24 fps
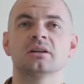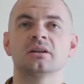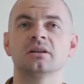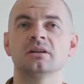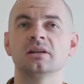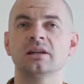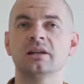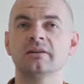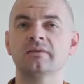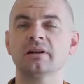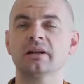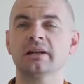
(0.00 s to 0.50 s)

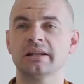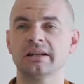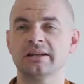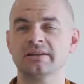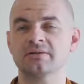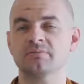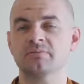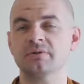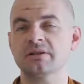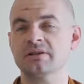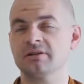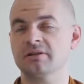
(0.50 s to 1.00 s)

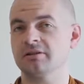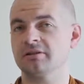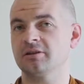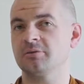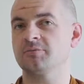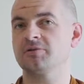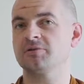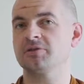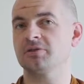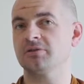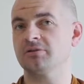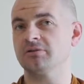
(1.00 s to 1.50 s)
Nevertheless, we still
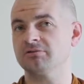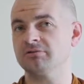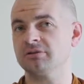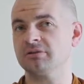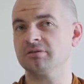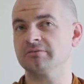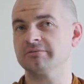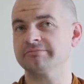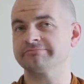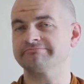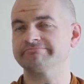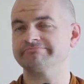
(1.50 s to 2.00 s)
observe
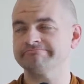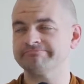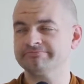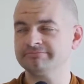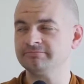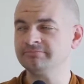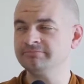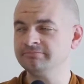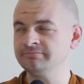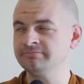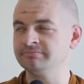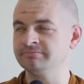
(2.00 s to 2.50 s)
it
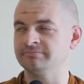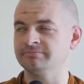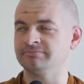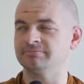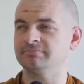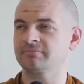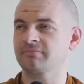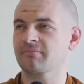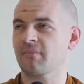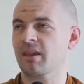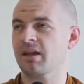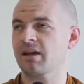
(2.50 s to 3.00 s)

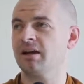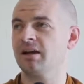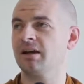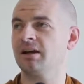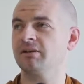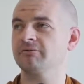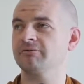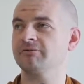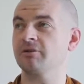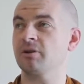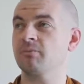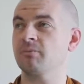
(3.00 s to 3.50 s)

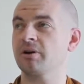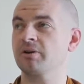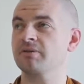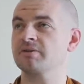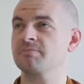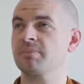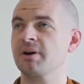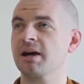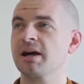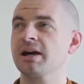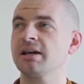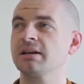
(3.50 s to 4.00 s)
for the
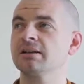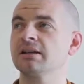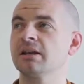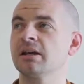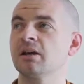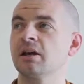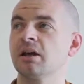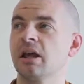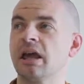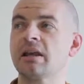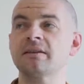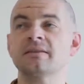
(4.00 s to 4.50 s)
most part.
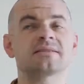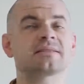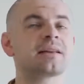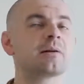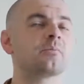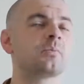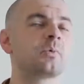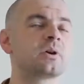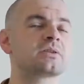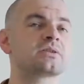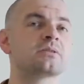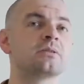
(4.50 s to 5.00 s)
And
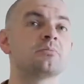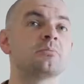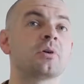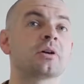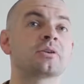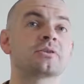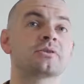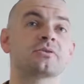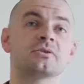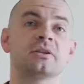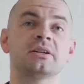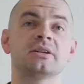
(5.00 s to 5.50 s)
some Western
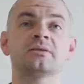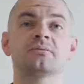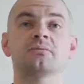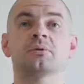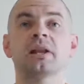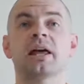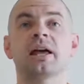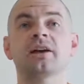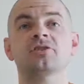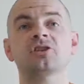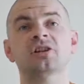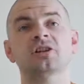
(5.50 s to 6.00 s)
monasteries
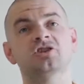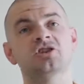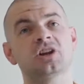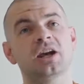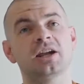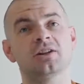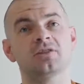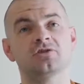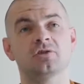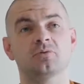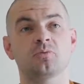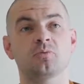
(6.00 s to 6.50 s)
will actually
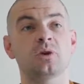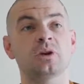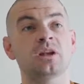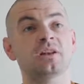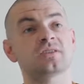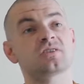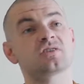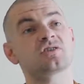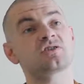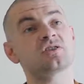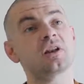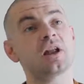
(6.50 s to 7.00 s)
change it when
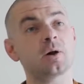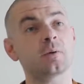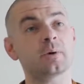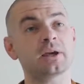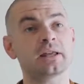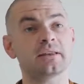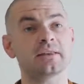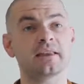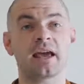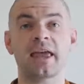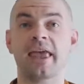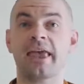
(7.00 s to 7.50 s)
it's
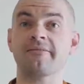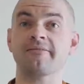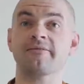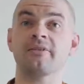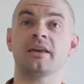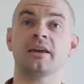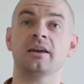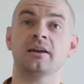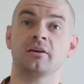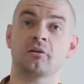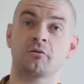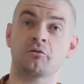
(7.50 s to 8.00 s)
snowing. They have
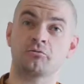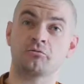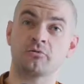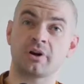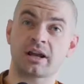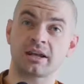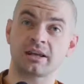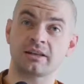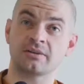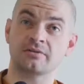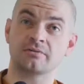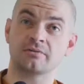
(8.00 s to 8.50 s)
their
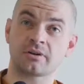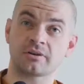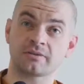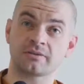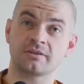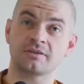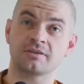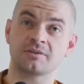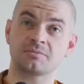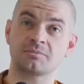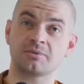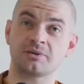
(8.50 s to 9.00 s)
rains
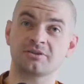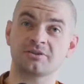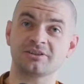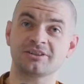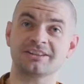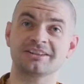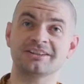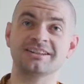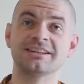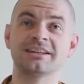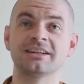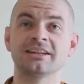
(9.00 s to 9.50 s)
residence
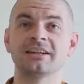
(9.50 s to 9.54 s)
period